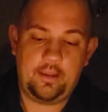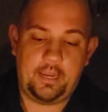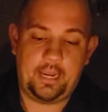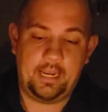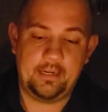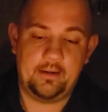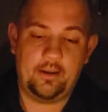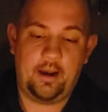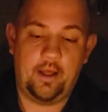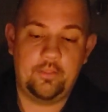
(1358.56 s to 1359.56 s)
And
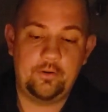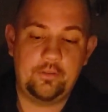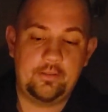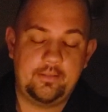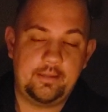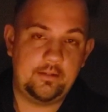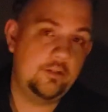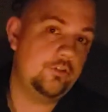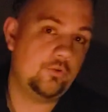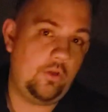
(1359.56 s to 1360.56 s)
other than the
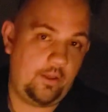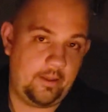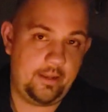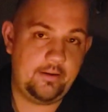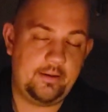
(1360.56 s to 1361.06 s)
initial haunt,